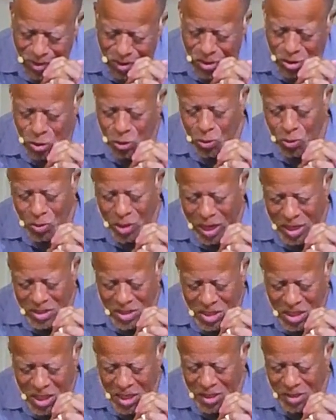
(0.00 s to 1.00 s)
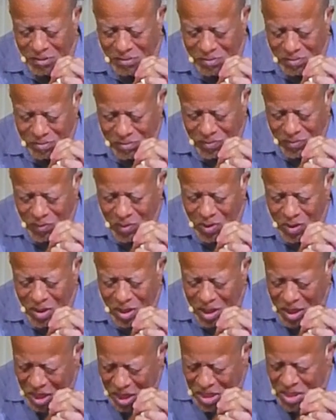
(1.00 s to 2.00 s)
Do you not see it?
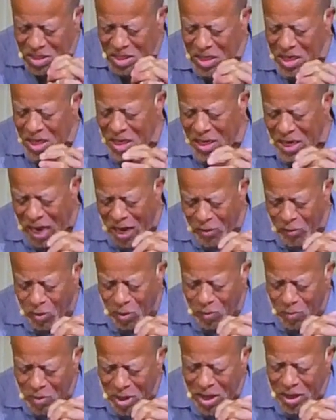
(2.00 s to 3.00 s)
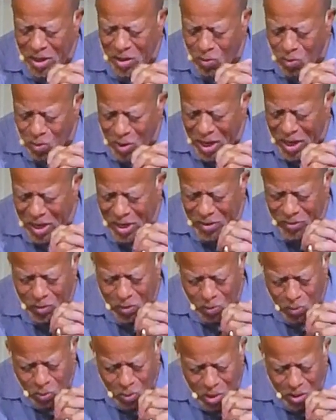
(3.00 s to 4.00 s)
Indeed, I will make a way in the
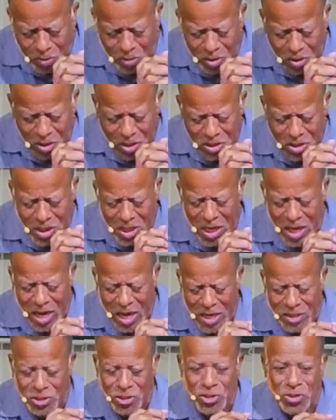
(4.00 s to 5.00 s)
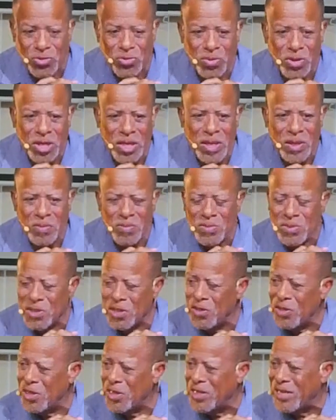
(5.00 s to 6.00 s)
wilderness and streams
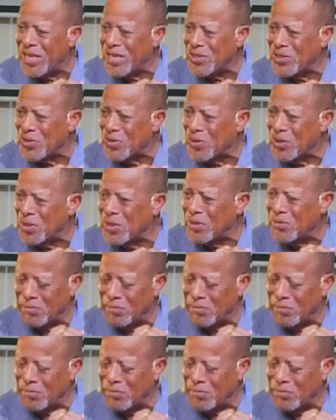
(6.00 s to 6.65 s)
in the desert.